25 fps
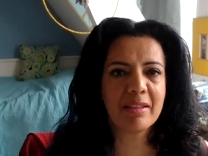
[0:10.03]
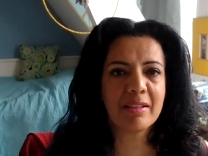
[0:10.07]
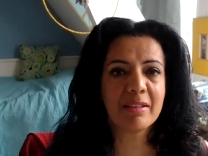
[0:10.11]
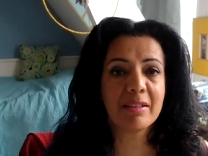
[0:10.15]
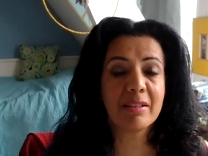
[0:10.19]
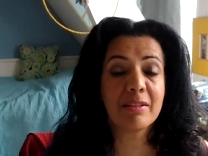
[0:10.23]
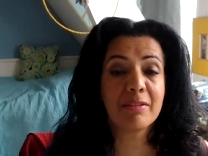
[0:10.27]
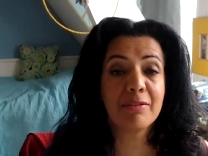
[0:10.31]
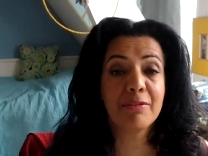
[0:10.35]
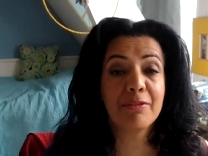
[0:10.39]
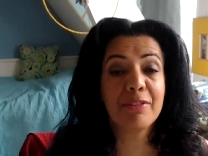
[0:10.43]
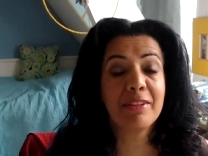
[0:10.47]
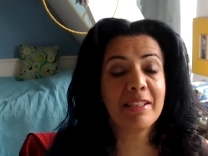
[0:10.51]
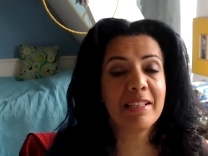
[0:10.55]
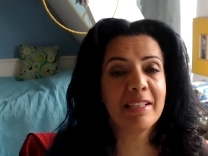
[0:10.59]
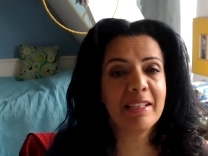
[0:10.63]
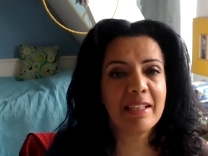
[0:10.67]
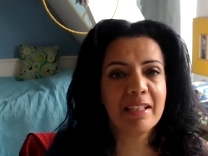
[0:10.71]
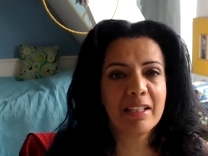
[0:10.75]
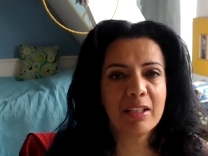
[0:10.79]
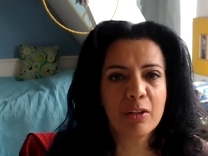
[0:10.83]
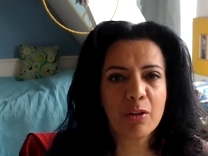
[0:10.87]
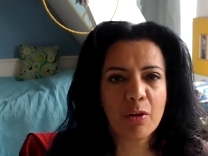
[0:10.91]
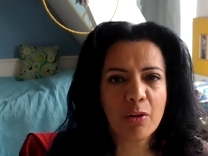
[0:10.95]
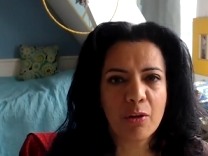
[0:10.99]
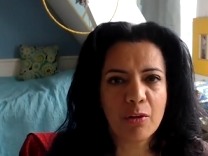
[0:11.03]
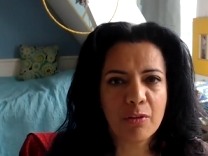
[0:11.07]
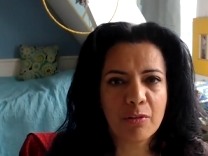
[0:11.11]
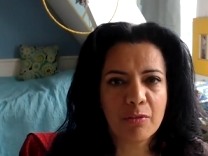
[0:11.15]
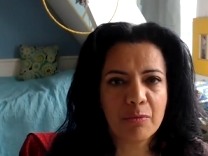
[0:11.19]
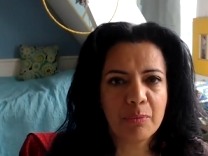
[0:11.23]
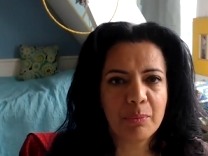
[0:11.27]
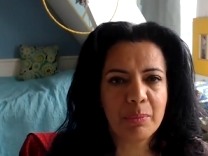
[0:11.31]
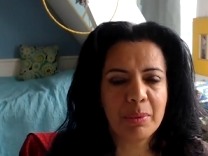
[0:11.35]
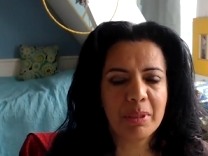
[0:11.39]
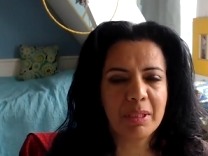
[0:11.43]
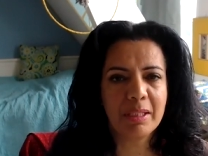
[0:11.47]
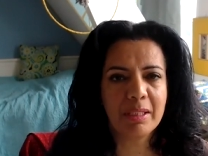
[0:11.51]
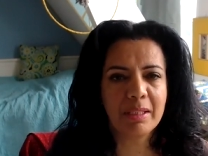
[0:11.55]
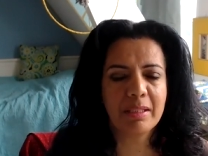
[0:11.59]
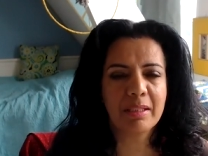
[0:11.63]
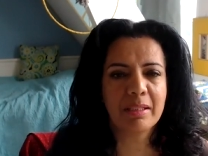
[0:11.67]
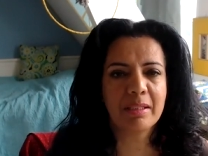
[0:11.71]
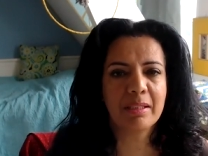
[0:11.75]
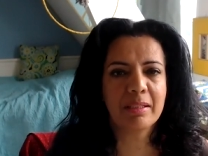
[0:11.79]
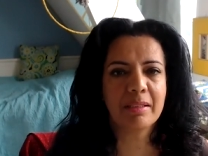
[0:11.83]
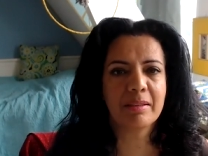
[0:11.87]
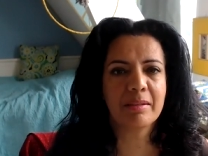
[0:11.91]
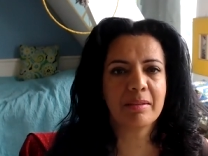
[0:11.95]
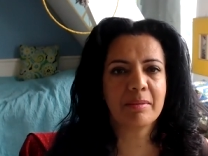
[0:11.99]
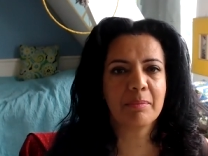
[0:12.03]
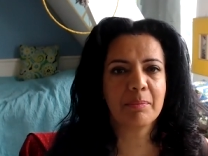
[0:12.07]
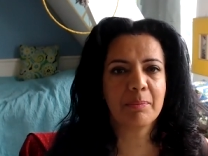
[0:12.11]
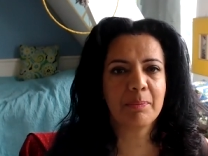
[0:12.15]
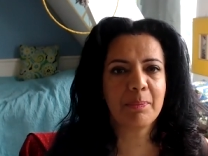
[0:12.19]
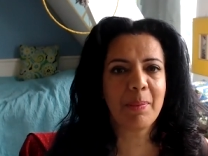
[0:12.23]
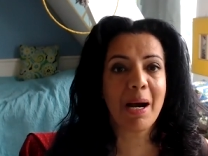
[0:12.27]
the feeling of being